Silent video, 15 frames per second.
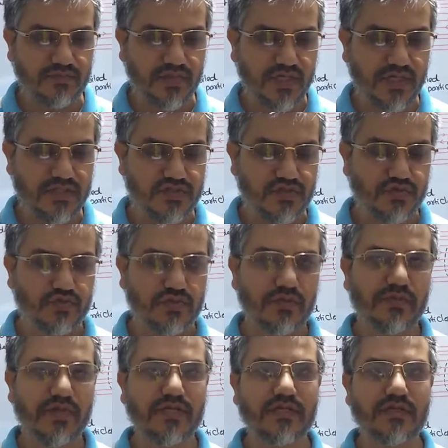pass through
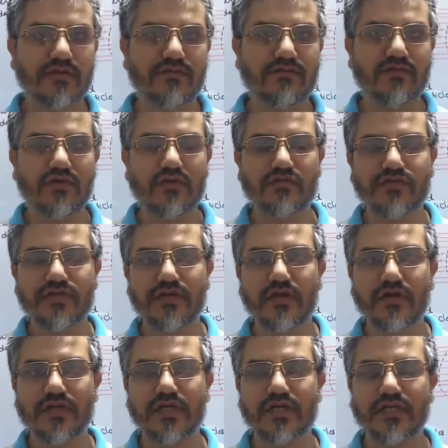the metal foil
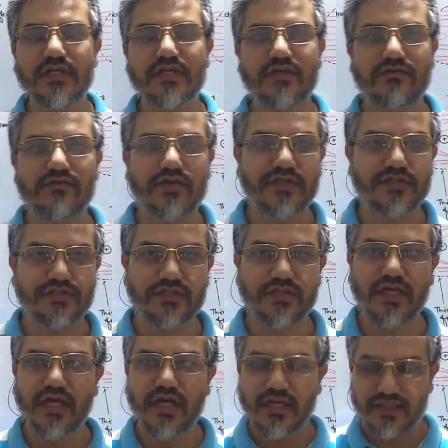without any
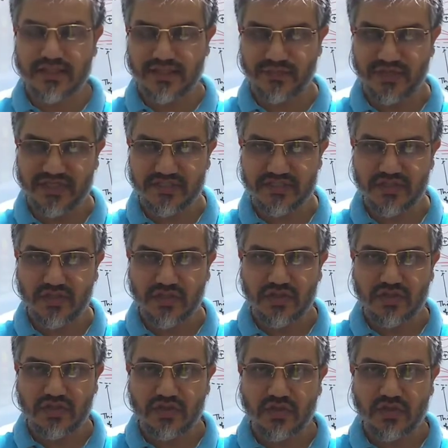deflection. That means